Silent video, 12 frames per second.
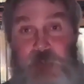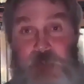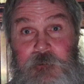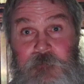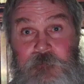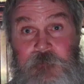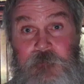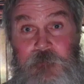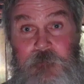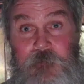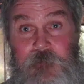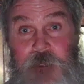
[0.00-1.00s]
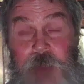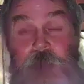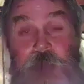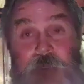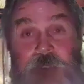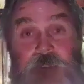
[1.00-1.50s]
The important one
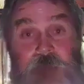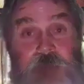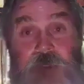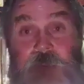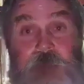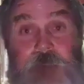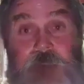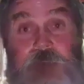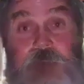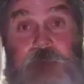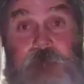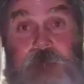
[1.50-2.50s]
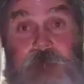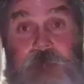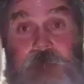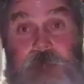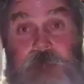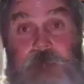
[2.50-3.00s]
is I'm a man of
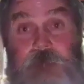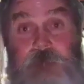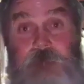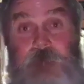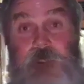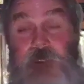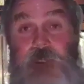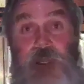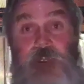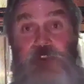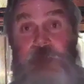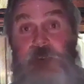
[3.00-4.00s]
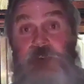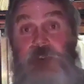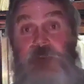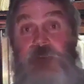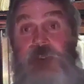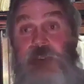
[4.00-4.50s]
divine things.
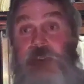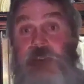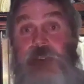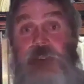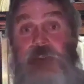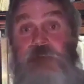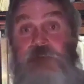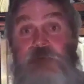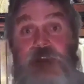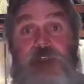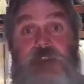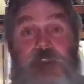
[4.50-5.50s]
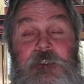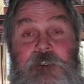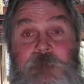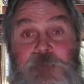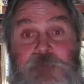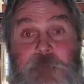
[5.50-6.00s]
And God's been doing it. He
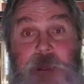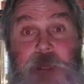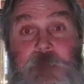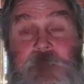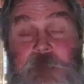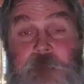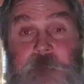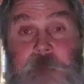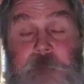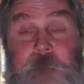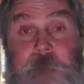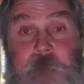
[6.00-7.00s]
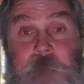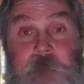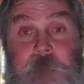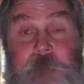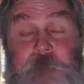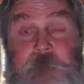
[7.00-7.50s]
did it throughout the Hebrew
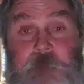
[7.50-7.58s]
Bible.